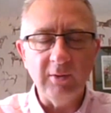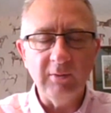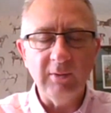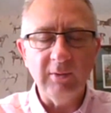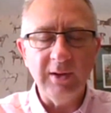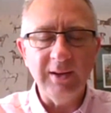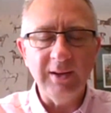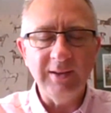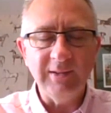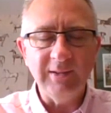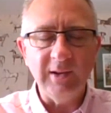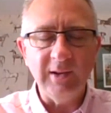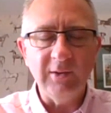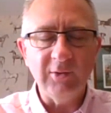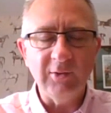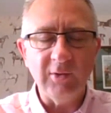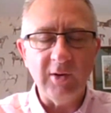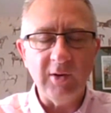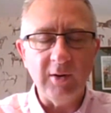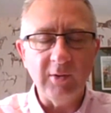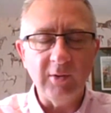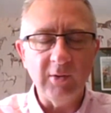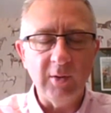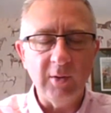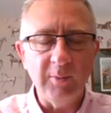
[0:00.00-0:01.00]
listed
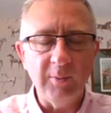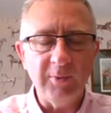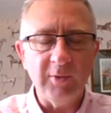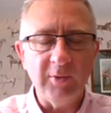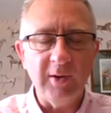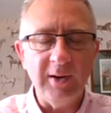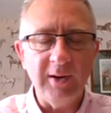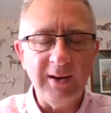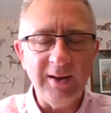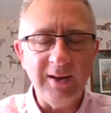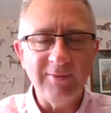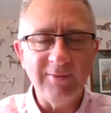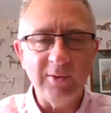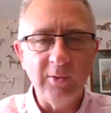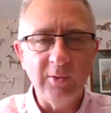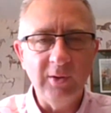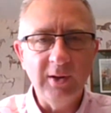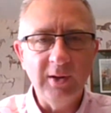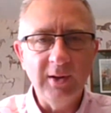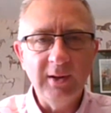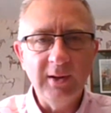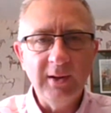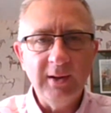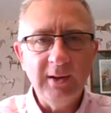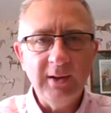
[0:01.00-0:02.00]
Group 3 level.
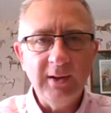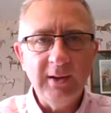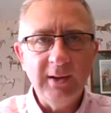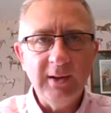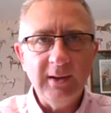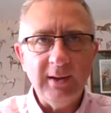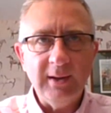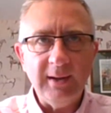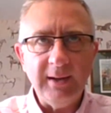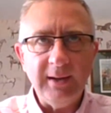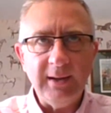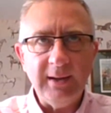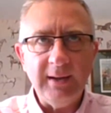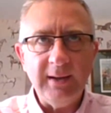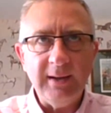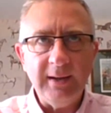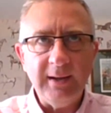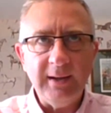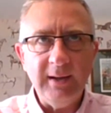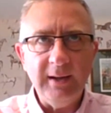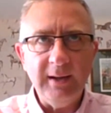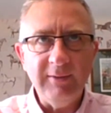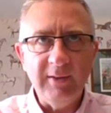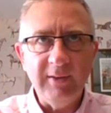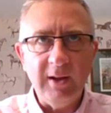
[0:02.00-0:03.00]

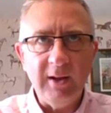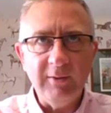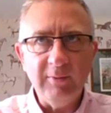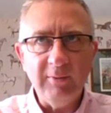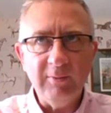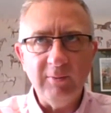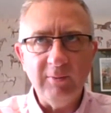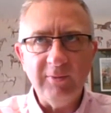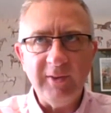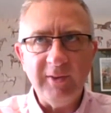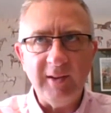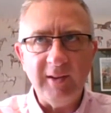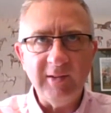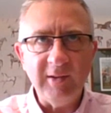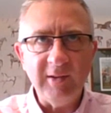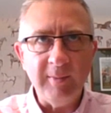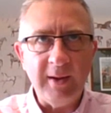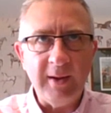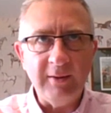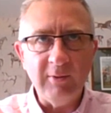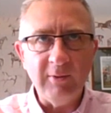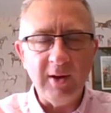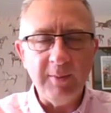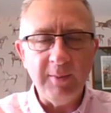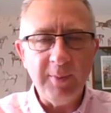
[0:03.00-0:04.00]
And even though Fancy
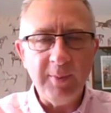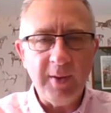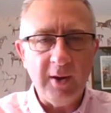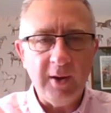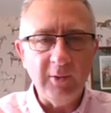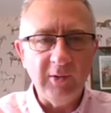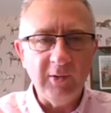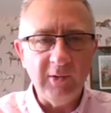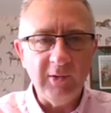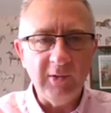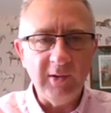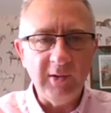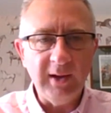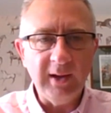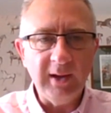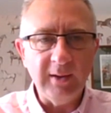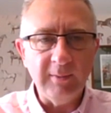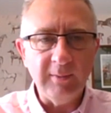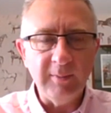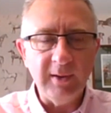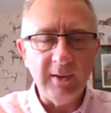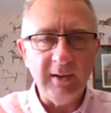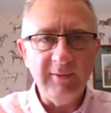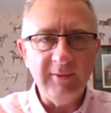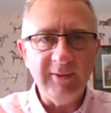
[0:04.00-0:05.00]
Man reopposes and he
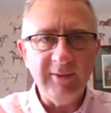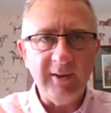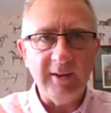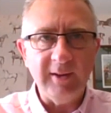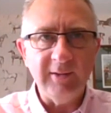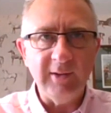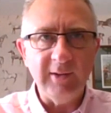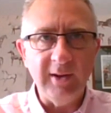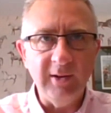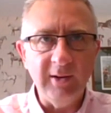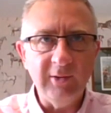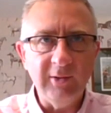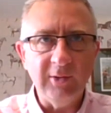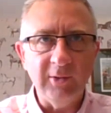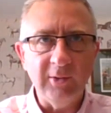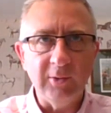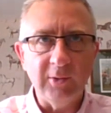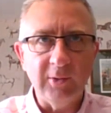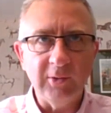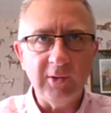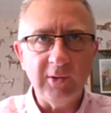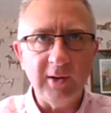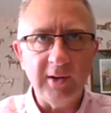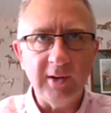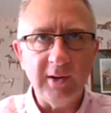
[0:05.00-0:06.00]
can be fancied in
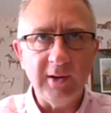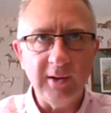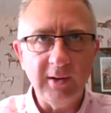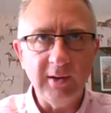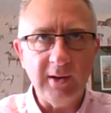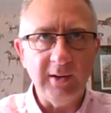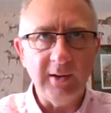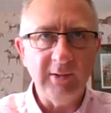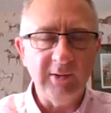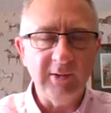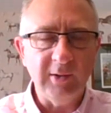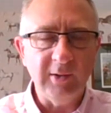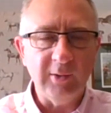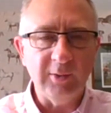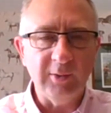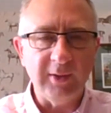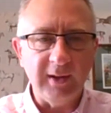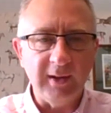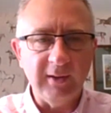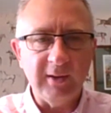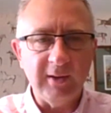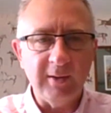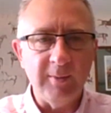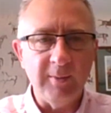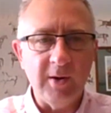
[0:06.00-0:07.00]
sorts, I'd still
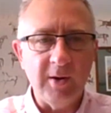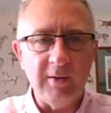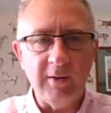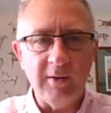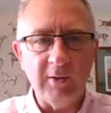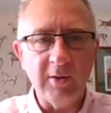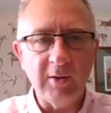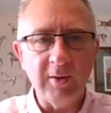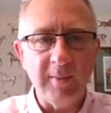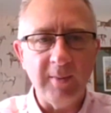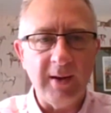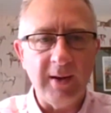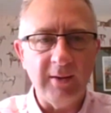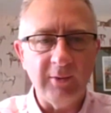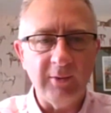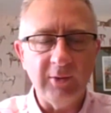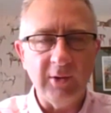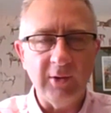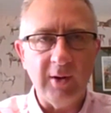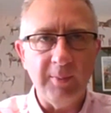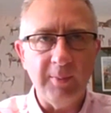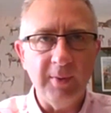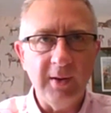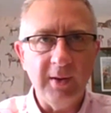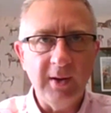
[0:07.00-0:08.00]
think Kamari will come out on
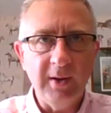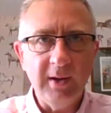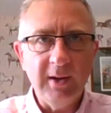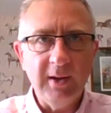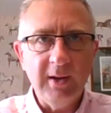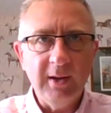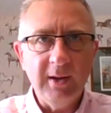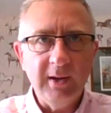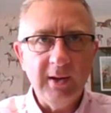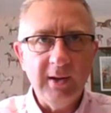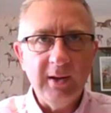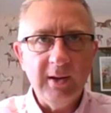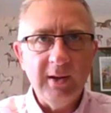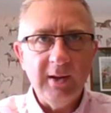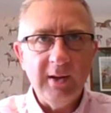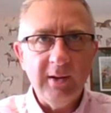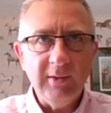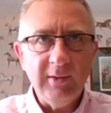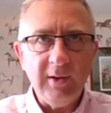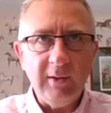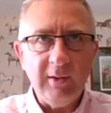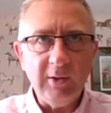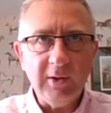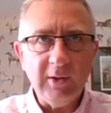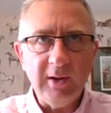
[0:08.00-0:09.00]
top.
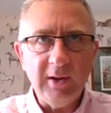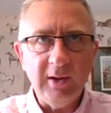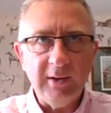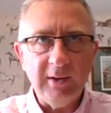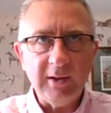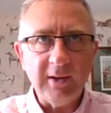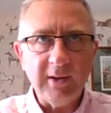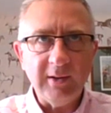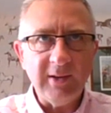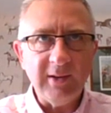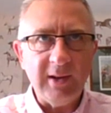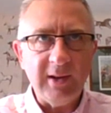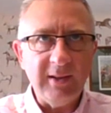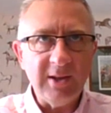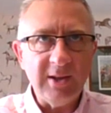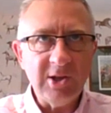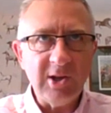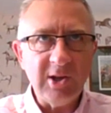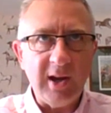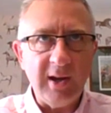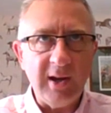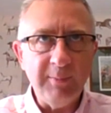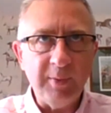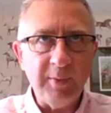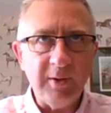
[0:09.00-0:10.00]
So looking at, like I say, the
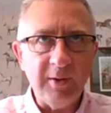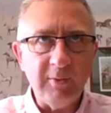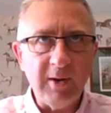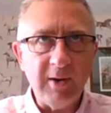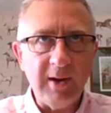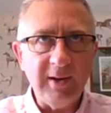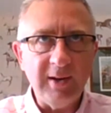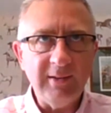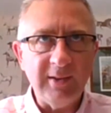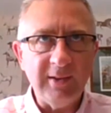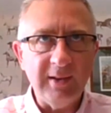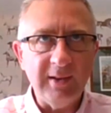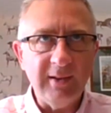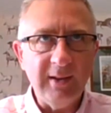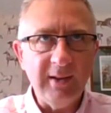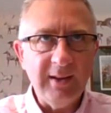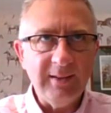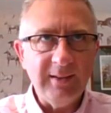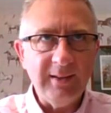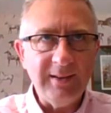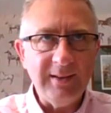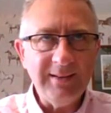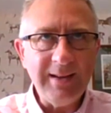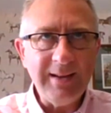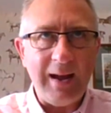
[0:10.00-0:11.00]
shape of the race, the
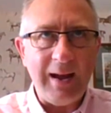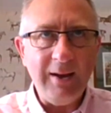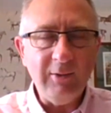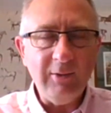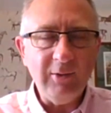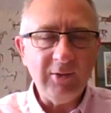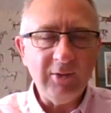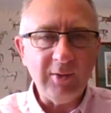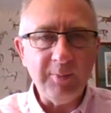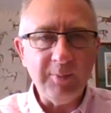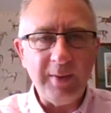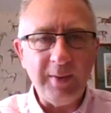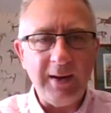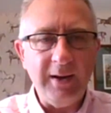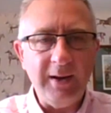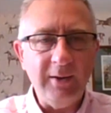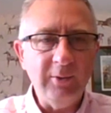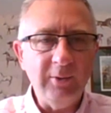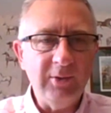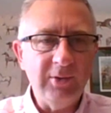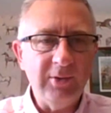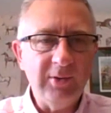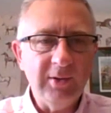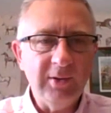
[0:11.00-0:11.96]
doubts about